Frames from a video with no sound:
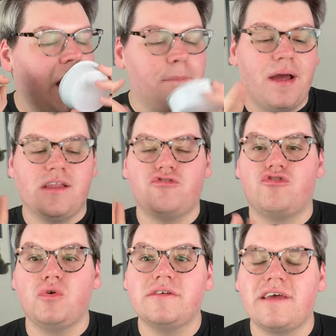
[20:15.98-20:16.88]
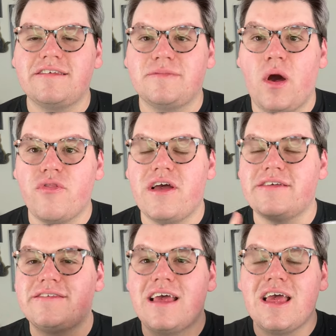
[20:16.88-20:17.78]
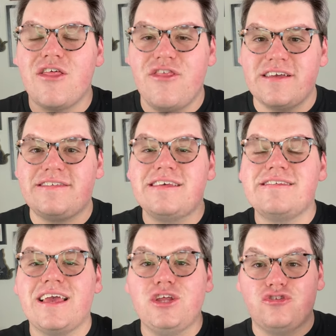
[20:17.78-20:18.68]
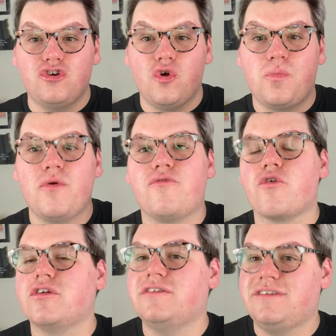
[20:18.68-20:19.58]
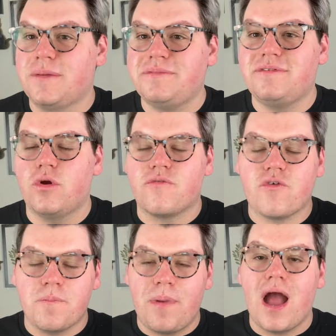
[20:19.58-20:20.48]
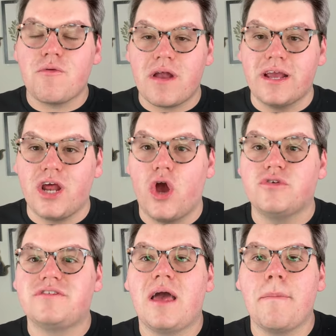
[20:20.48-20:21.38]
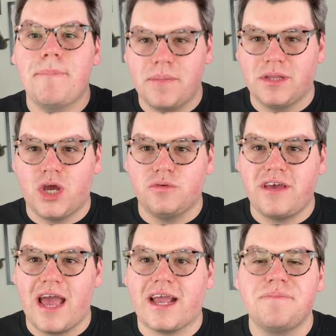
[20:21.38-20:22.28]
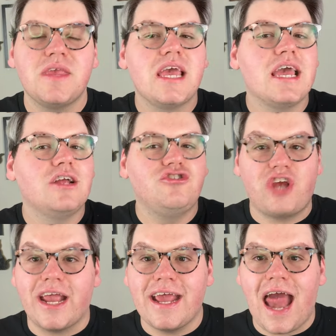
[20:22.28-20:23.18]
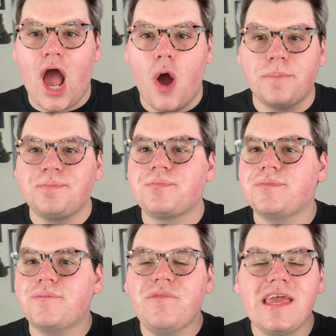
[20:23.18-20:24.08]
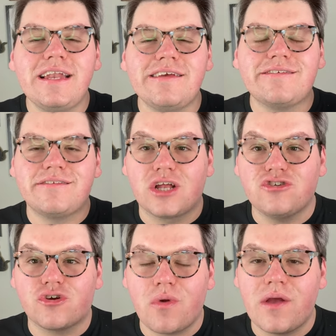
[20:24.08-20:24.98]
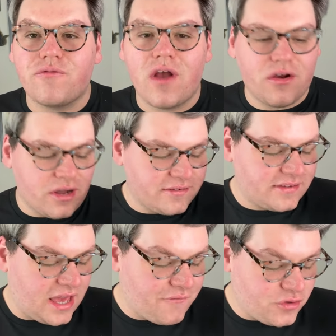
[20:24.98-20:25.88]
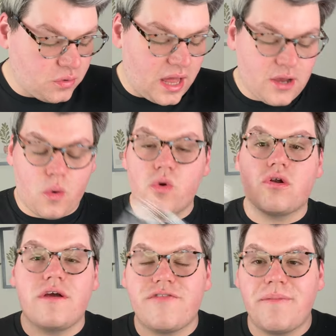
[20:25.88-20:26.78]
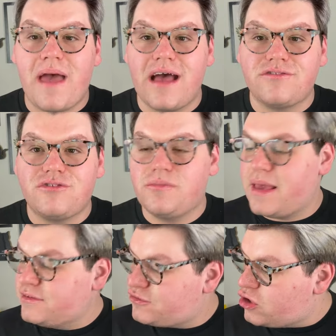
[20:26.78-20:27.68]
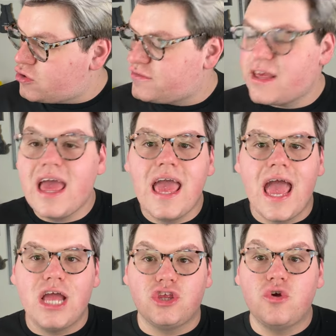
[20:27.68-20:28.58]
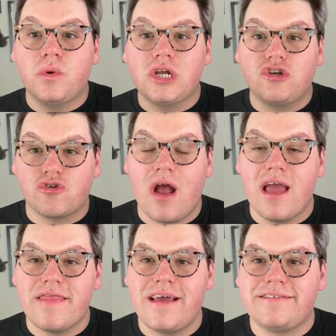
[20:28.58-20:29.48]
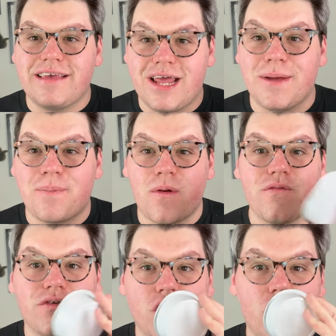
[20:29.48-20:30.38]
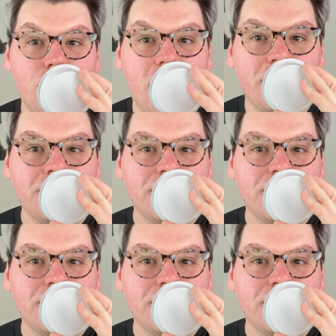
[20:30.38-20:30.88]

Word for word: But as soon as I smell this, this is a dupe for Dip or for Byredo's Bibliothèque. Check it out. It is such a great fragrance. If you like Order of the Mas Maesters and you want to try this in a perfume,